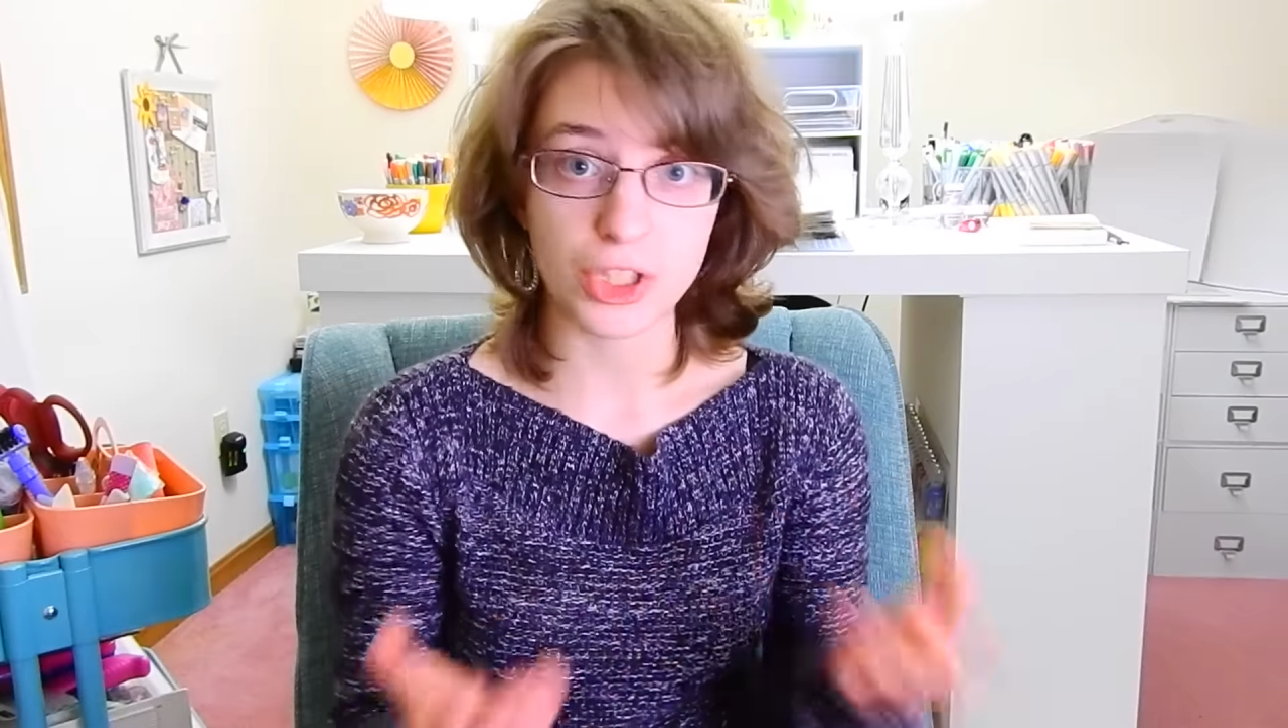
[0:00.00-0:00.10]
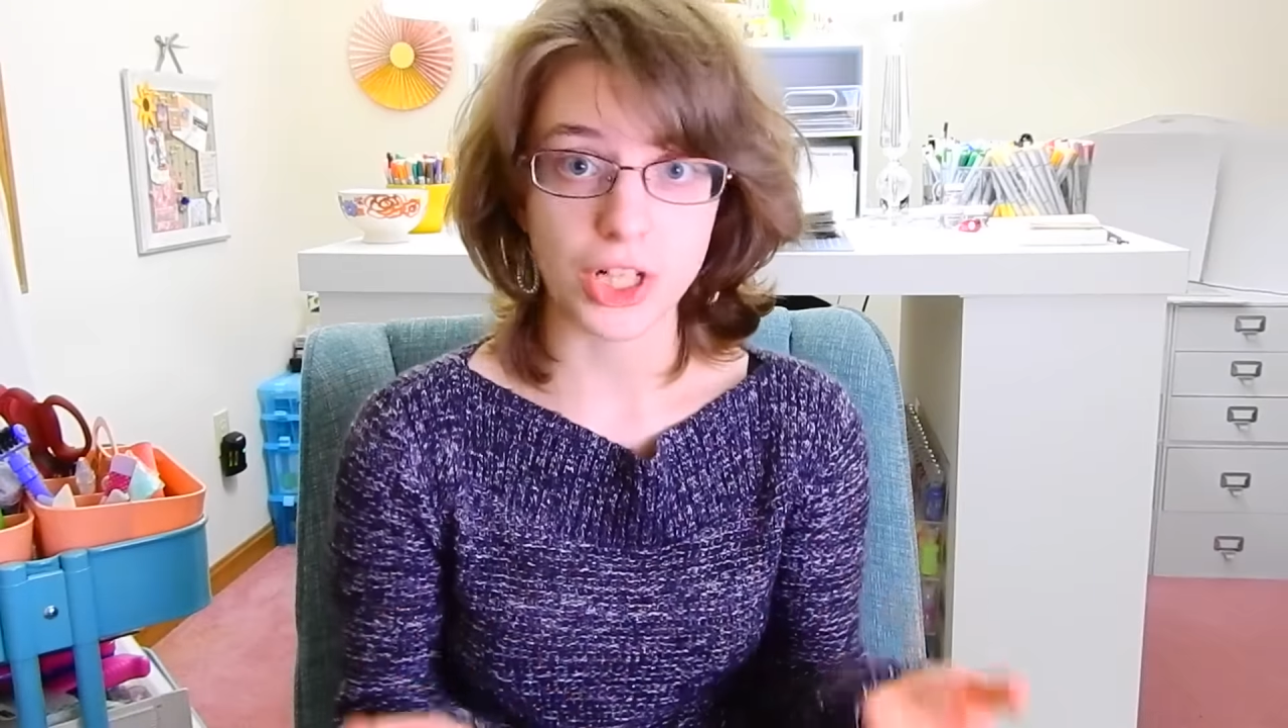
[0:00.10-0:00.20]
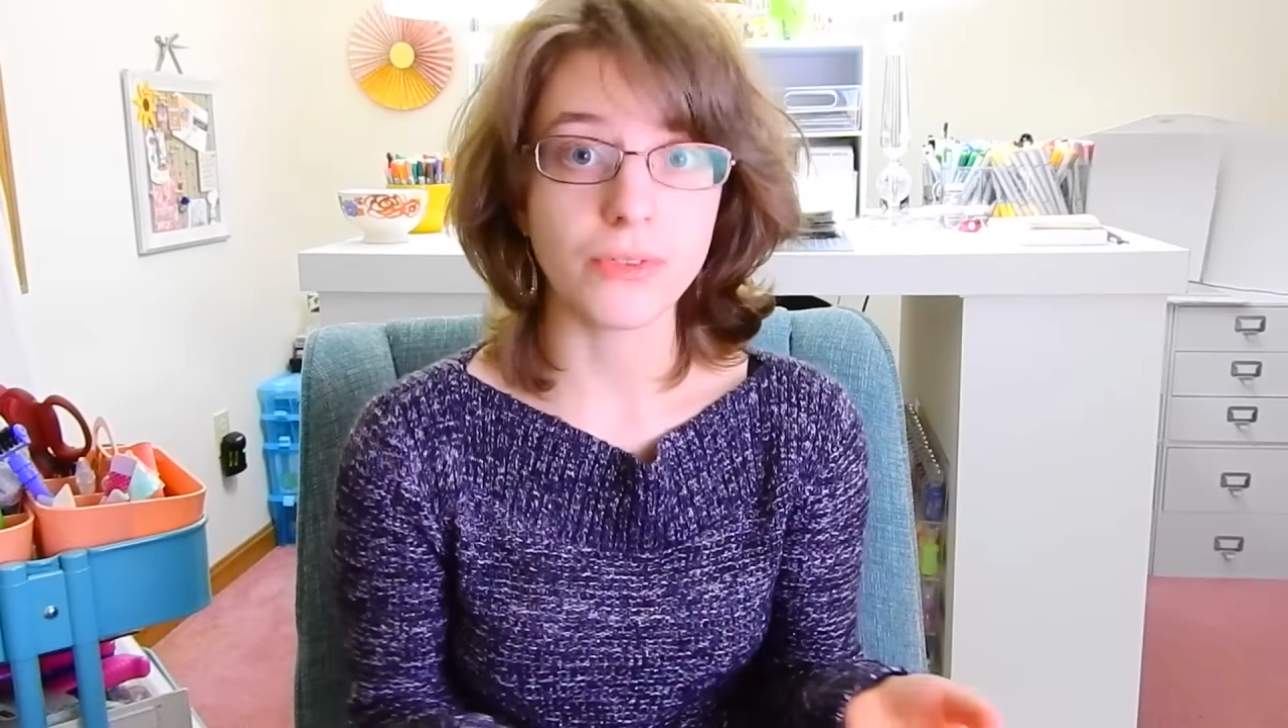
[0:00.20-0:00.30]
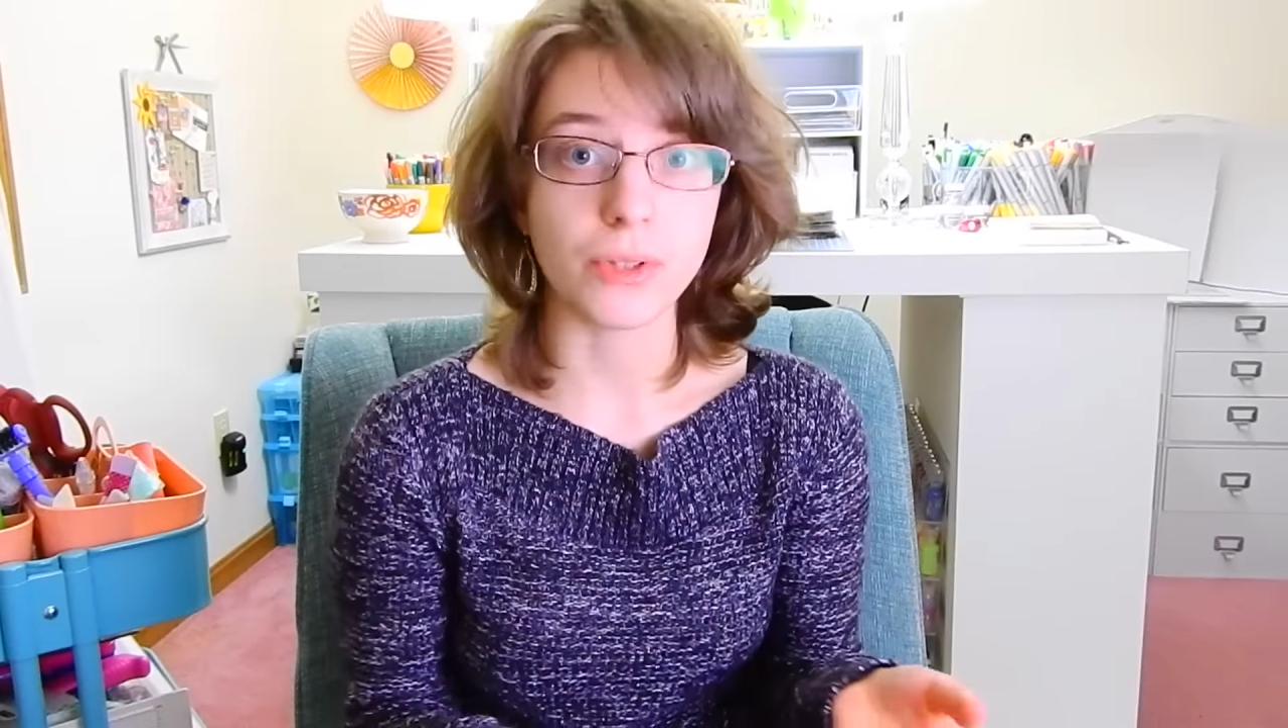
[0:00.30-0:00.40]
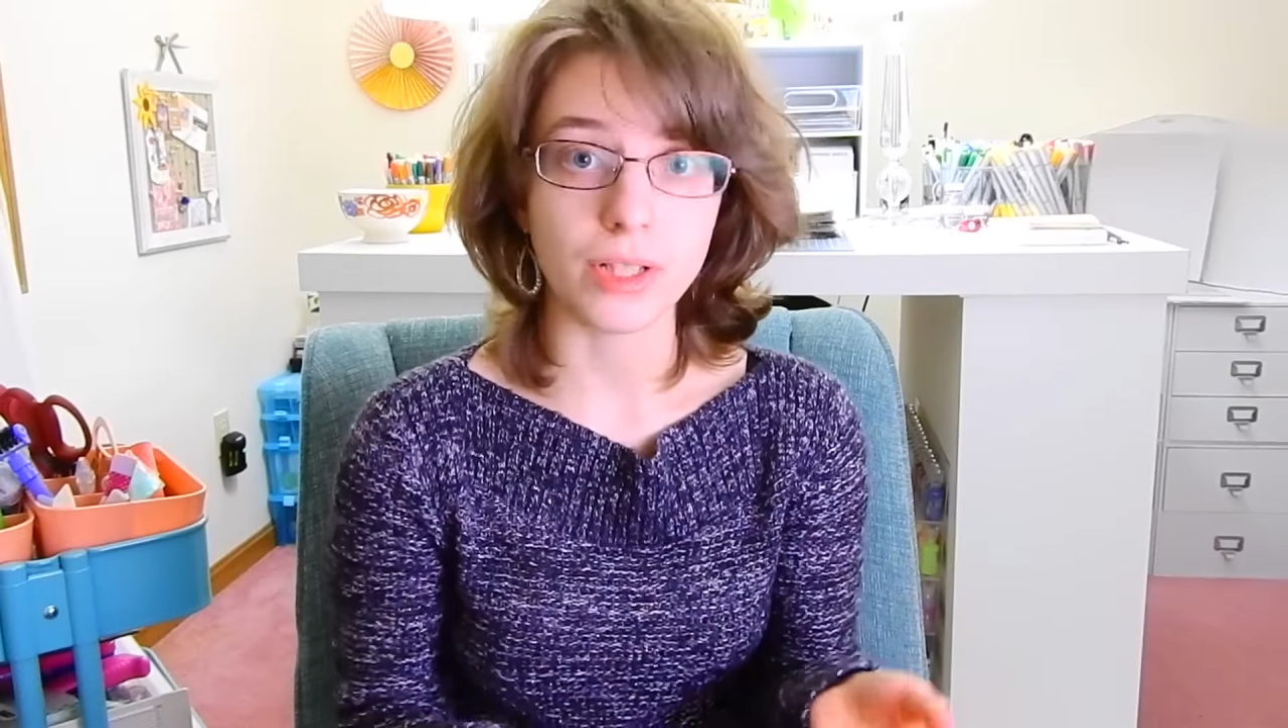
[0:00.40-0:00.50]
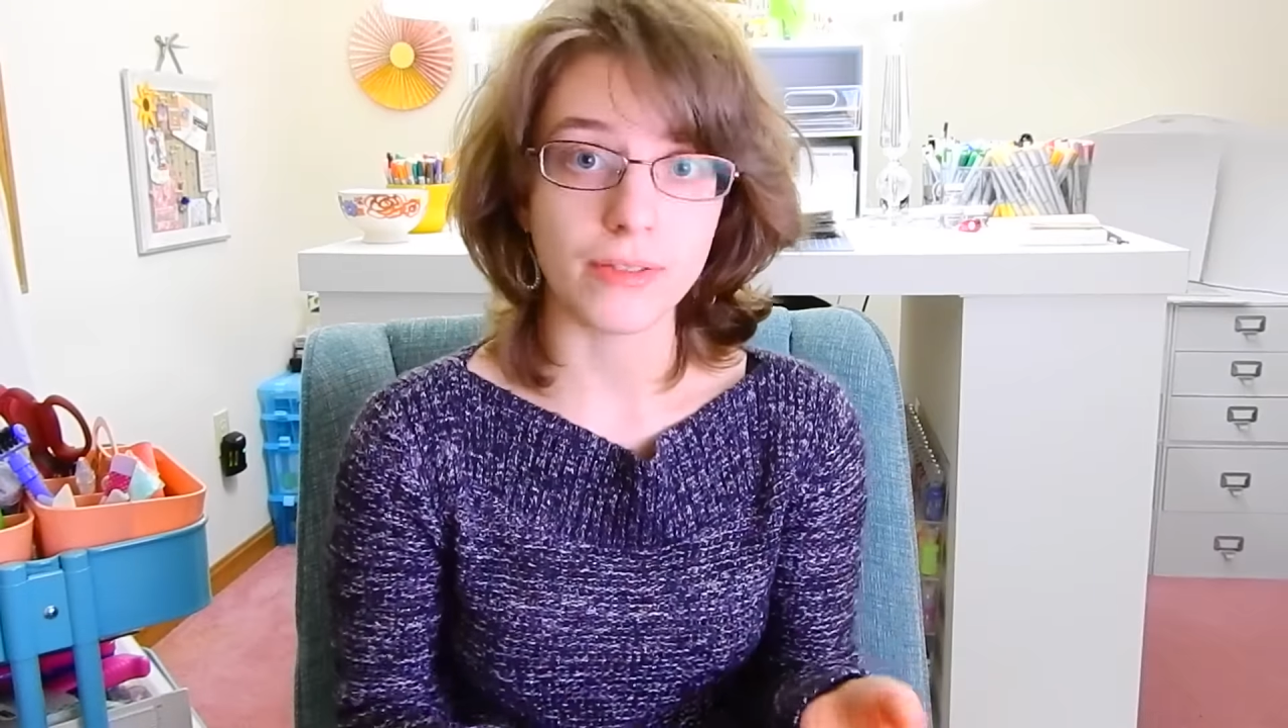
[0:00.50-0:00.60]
general